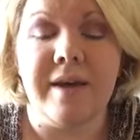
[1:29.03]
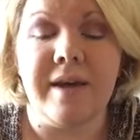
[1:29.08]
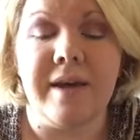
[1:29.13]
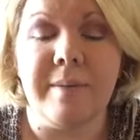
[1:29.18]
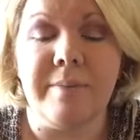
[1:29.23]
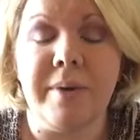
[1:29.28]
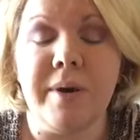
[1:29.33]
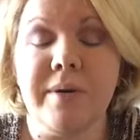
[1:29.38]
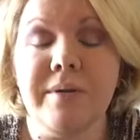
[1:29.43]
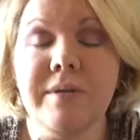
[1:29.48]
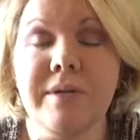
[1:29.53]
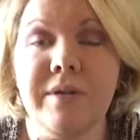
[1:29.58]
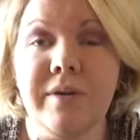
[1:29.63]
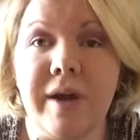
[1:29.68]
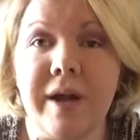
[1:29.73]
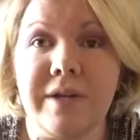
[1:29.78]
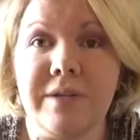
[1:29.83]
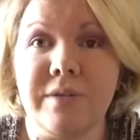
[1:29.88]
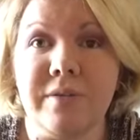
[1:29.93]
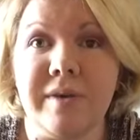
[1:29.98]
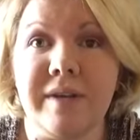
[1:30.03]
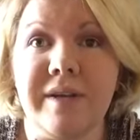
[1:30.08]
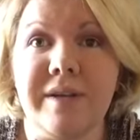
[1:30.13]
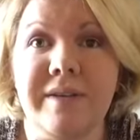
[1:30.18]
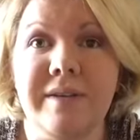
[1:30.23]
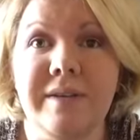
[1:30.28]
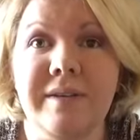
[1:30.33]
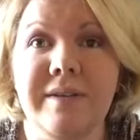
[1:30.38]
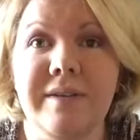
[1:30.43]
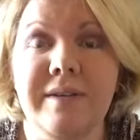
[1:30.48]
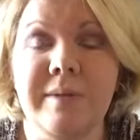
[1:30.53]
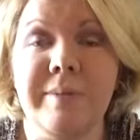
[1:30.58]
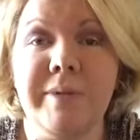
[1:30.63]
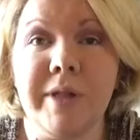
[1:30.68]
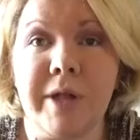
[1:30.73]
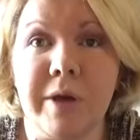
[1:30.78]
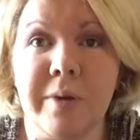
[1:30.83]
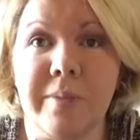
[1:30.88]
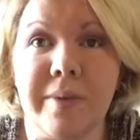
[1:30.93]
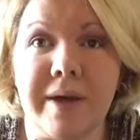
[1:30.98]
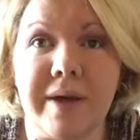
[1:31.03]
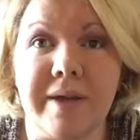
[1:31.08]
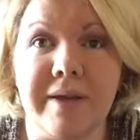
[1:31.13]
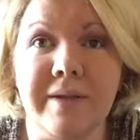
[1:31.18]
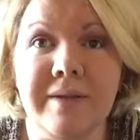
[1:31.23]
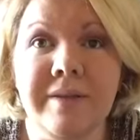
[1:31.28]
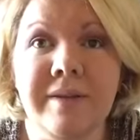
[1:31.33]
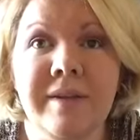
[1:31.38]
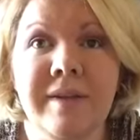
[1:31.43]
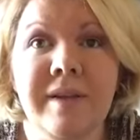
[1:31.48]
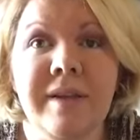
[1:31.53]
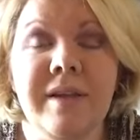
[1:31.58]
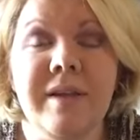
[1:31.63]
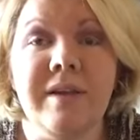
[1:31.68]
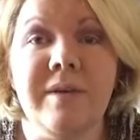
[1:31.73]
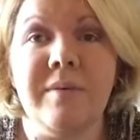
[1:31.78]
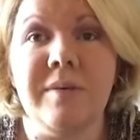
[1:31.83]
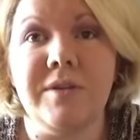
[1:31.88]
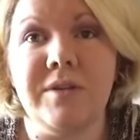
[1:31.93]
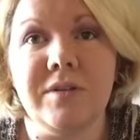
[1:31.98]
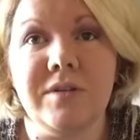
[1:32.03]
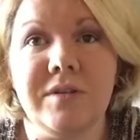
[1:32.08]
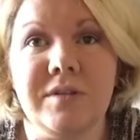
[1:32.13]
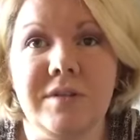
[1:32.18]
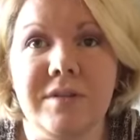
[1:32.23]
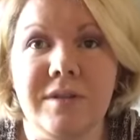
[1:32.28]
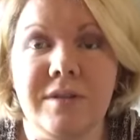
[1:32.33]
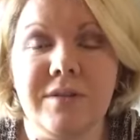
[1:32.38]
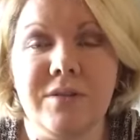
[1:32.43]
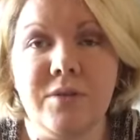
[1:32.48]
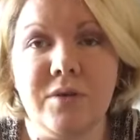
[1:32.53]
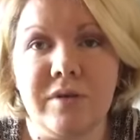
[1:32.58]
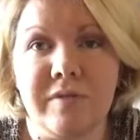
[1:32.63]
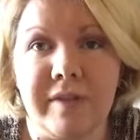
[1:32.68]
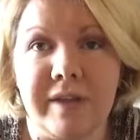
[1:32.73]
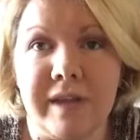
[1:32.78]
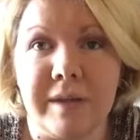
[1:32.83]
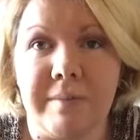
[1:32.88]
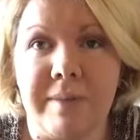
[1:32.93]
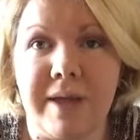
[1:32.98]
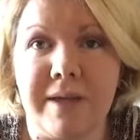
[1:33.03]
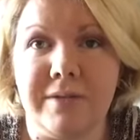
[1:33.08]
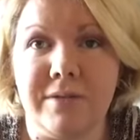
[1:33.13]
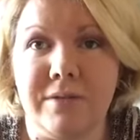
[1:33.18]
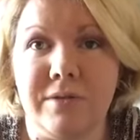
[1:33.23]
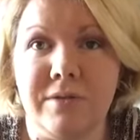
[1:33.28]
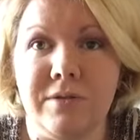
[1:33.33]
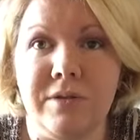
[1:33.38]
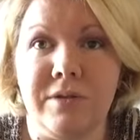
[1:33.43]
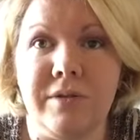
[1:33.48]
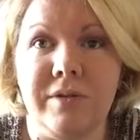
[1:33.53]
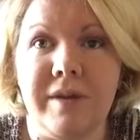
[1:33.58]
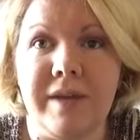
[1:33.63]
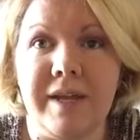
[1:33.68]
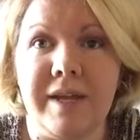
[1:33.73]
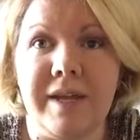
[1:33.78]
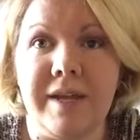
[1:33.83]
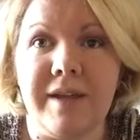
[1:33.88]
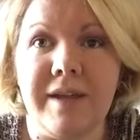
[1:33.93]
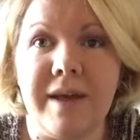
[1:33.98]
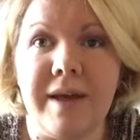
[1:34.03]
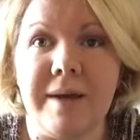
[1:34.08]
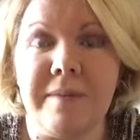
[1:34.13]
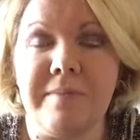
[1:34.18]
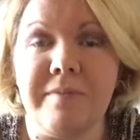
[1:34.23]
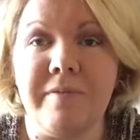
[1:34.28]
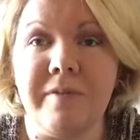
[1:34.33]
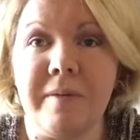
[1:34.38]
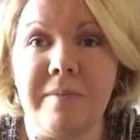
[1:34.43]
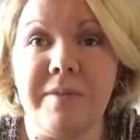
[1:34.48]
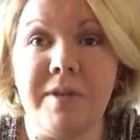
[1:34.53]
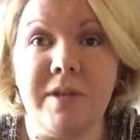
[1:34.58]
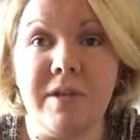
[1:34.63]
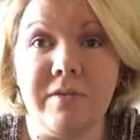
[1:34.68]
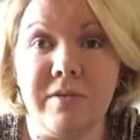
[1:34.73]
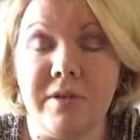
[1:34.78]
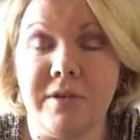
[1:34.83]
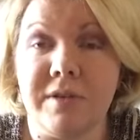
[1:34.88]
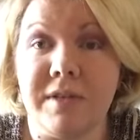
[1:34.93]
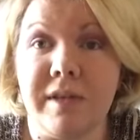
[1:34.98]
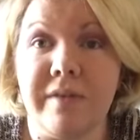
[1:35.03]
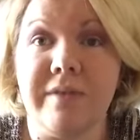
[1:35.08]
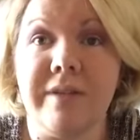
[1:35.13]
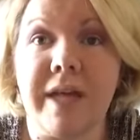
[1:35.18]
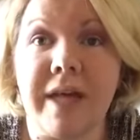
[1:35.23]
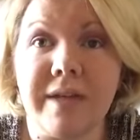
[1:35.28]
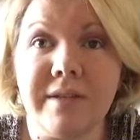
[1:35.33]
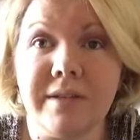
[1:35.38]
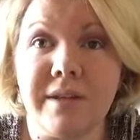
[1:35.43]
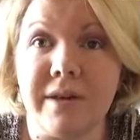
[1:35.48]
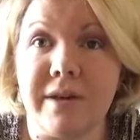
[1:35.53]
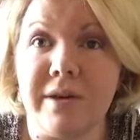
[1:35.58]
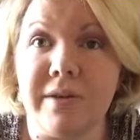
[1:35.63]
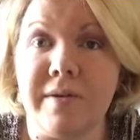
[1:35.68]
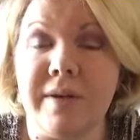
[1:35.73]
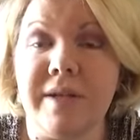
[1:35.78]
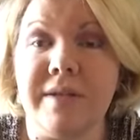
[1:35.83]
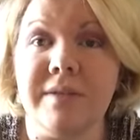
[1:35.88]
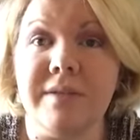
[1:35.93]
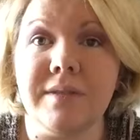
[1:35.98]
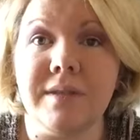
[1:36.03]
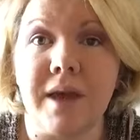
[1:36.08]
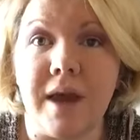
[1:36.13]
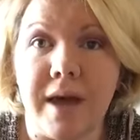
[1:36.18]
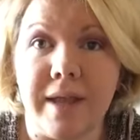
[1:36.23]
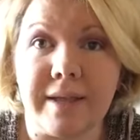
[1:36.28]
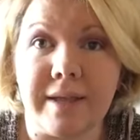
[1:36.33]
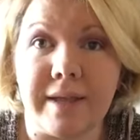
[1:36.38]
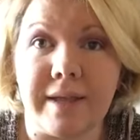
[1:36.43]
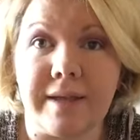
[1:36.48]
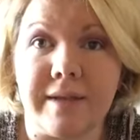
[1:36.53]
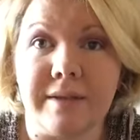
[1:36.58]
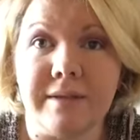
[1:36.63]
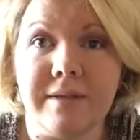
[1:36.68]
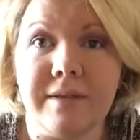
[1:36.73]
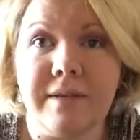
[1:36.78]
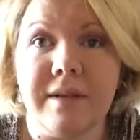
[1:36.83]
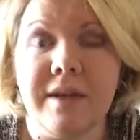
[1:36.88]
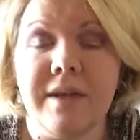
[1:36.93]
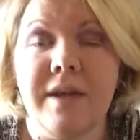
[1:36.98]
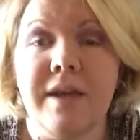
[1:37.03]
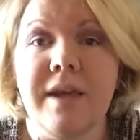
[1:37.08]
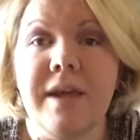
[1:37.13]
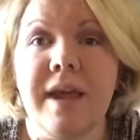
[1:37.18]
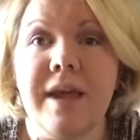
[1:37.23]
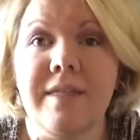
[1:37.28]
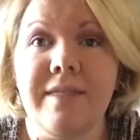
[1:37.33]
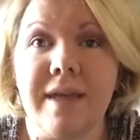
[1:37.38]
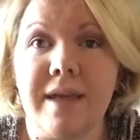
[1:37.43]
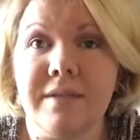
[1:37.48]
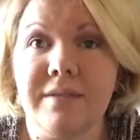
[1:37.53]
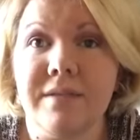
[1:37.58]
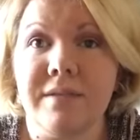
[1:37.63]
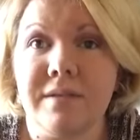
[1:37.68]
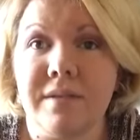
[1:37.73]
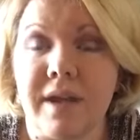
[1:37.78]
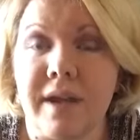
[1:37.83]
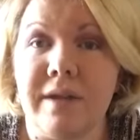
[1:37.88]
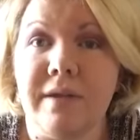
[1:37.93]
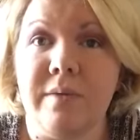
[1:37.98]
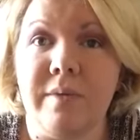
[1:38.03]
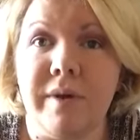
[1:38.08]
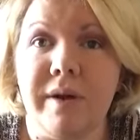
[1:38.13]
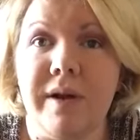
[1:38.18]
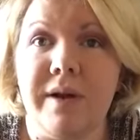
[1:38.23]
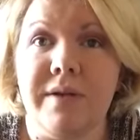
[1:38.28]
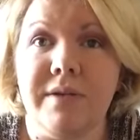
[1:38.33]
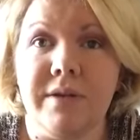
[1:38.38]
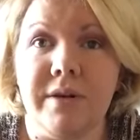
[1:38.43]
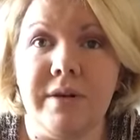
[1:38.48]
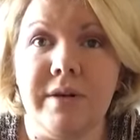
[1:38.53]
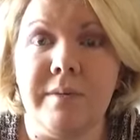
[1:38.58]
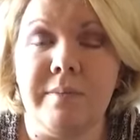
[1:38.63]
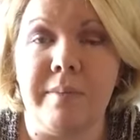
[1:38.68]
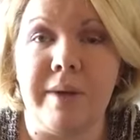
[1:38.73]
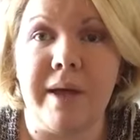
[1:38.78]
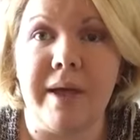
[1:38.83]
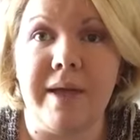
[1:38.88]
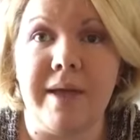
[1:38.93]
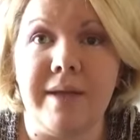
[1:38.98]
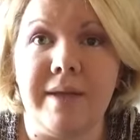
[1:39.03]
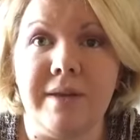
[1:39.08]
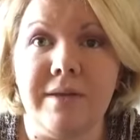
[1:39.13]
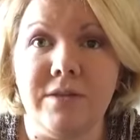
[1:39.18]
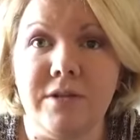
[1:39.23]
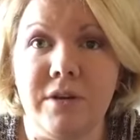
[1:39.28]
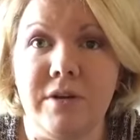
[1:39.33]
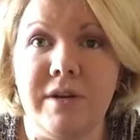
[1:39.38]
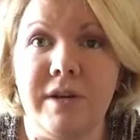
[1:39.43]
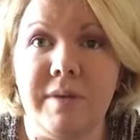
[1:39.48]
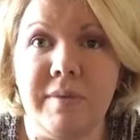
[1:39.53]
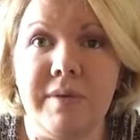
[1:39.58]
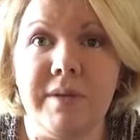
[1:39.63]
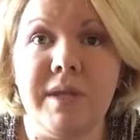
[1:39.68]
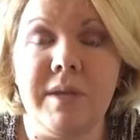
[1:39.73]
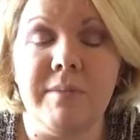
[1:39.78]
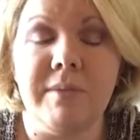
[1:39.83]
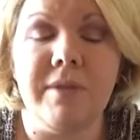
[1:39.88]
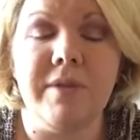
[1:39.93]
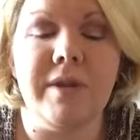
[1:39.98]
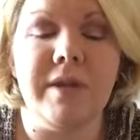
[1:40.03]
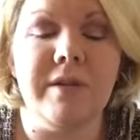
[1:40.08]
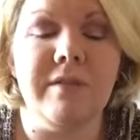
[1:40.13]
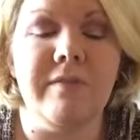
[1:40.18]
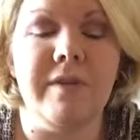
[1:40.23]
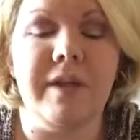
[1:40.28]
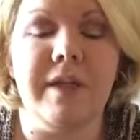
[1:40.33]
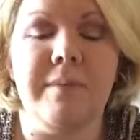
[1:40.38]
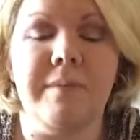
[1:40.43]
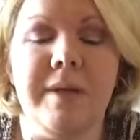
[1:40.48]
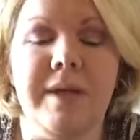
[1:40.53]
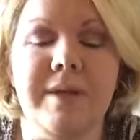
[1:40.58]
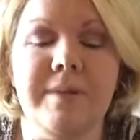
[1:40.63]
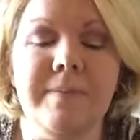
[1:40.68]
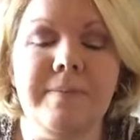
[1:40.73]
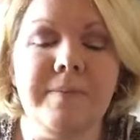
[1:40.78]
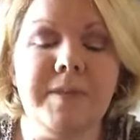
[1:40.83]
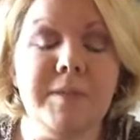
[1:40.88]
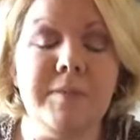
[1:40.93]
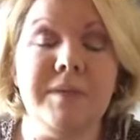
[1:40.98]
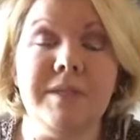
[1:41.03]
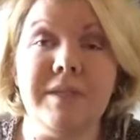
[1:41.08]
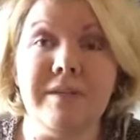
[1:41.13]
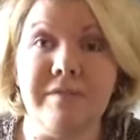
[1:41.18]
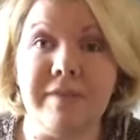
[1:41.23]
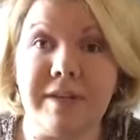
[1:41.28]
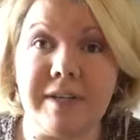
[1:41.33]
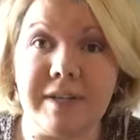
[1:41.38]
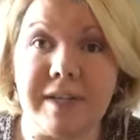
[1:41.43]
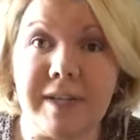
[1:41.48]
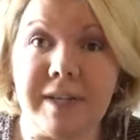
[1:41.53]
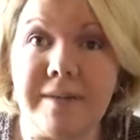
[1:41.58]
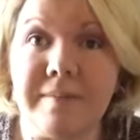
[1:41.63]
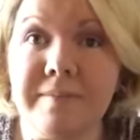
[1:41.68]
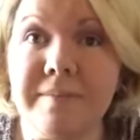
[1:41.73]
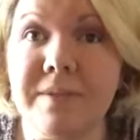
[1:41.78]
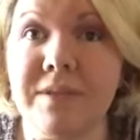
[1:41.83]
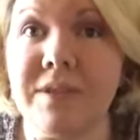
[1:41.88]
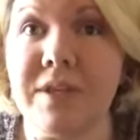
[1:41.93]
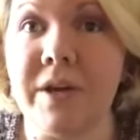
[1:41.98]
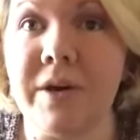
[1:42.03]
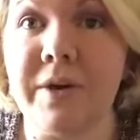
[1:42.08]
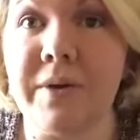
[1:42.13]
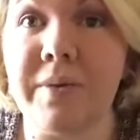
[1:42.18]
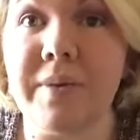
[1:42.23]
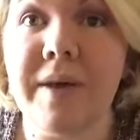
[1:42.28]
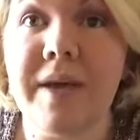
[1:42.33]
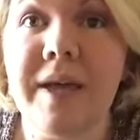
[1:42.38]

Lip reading: postgraduate diploma, which is sort of like a master's degree, from the University of Glasgow in Scotland, and that's kind of where I started my journey with community development specifically. So